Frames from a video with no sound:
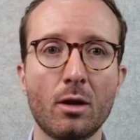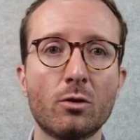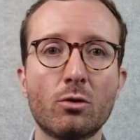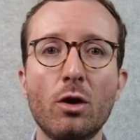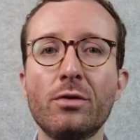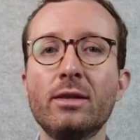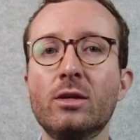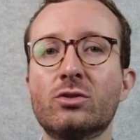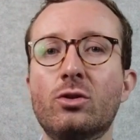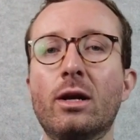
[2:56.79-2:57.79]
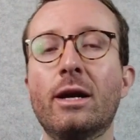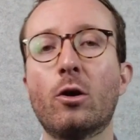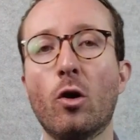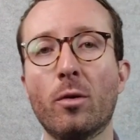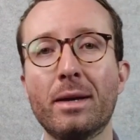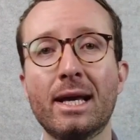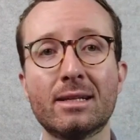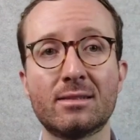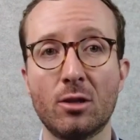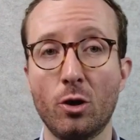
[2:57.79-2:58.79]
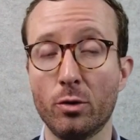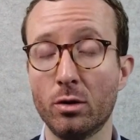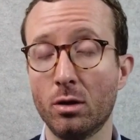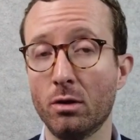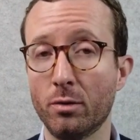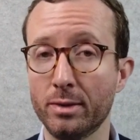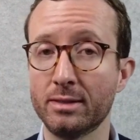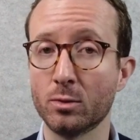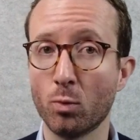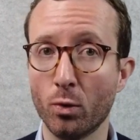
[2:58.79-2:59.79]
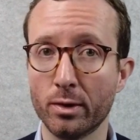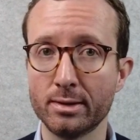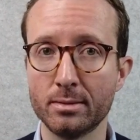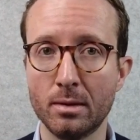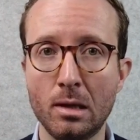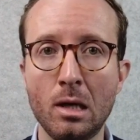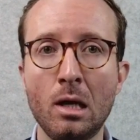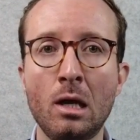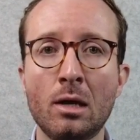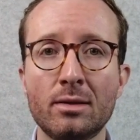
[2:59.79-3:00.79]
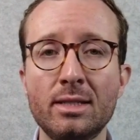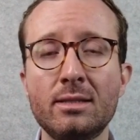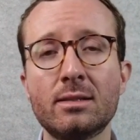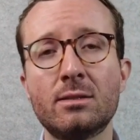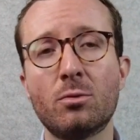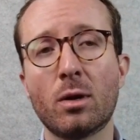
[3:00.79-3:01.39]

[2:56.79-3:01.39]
Growth in the Australian economy has slowed over recent quarters, this is as the